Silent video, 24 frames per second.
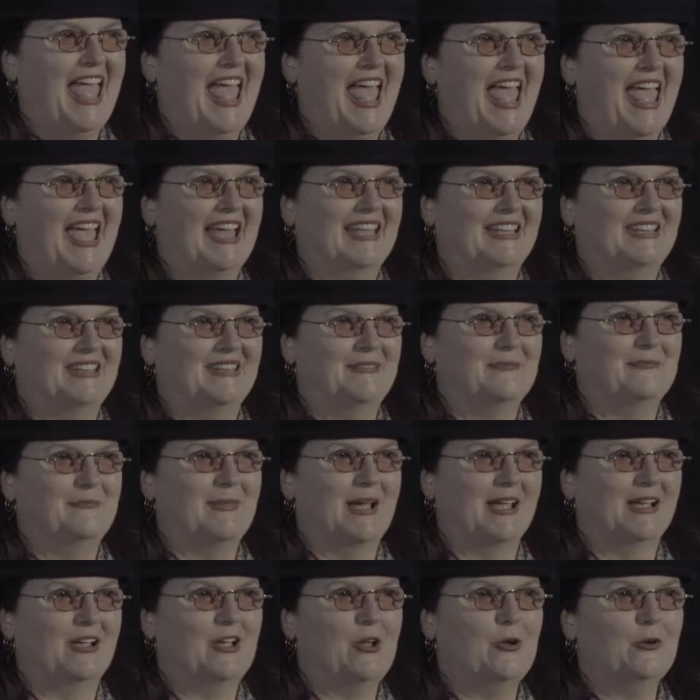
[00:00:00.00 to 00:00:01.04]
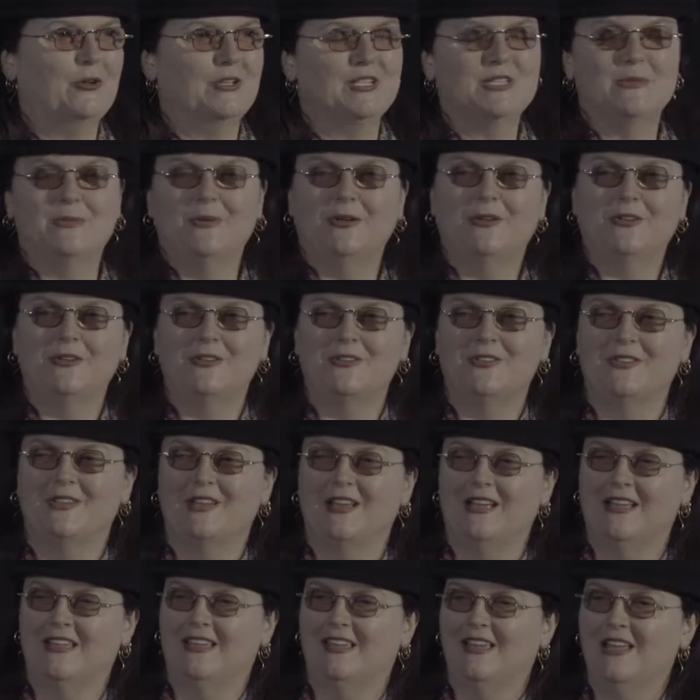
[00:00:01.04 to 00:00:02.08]
And my co-conspirators and
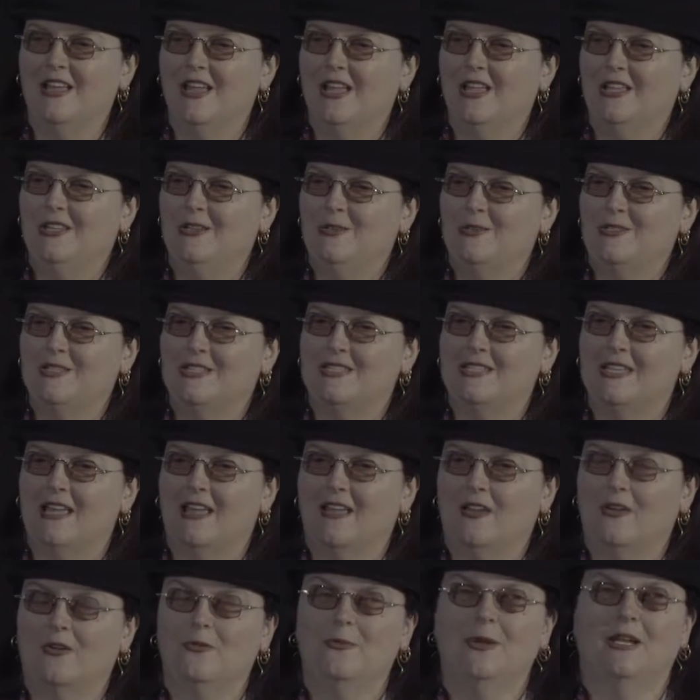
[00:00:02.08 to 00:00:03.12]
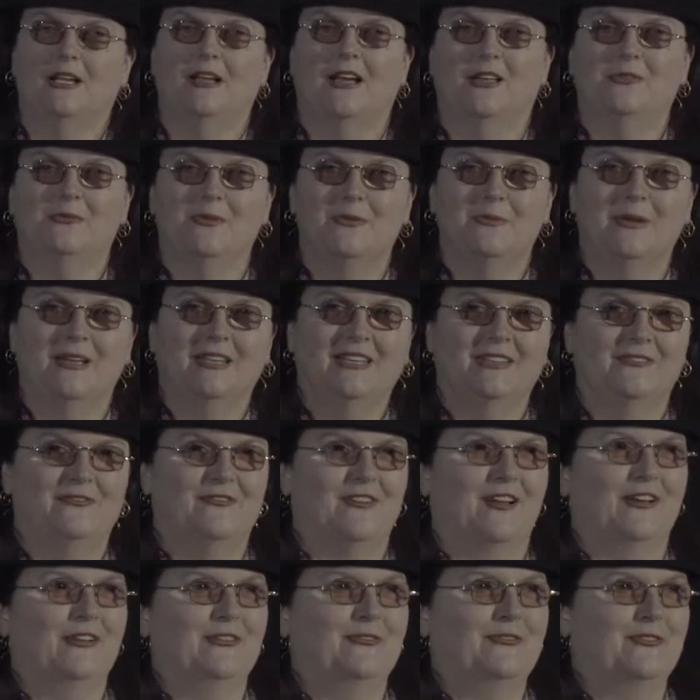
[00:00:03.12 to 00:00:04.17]
I used to say, oh my God, we might get
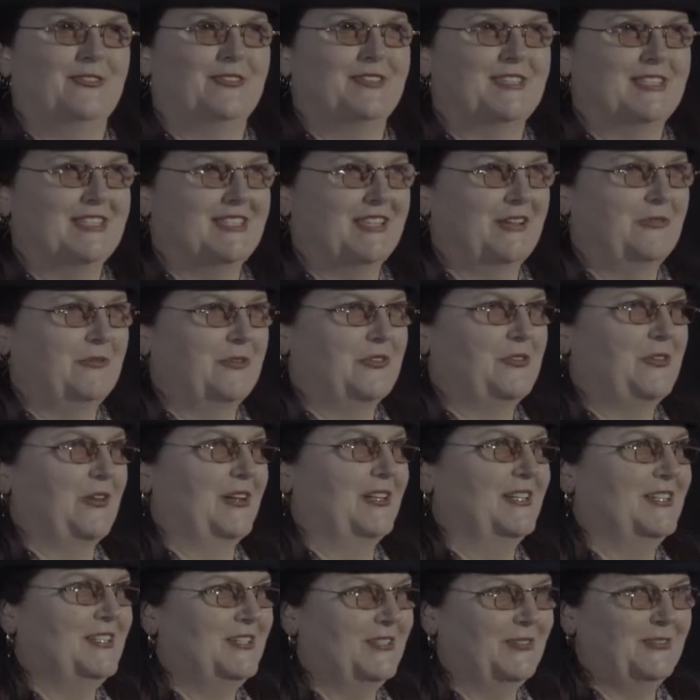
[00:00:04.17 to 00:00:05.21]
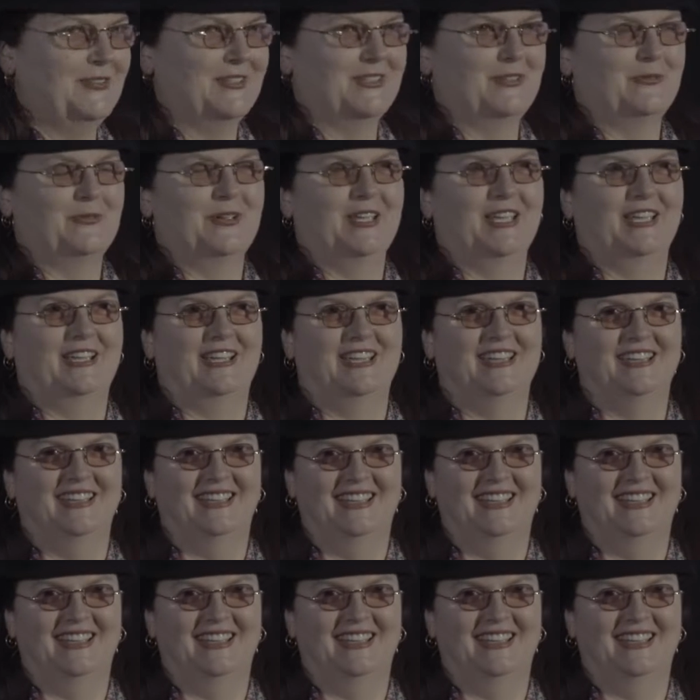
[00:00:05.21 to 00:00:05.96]
fired for this thing we're trying to do this week.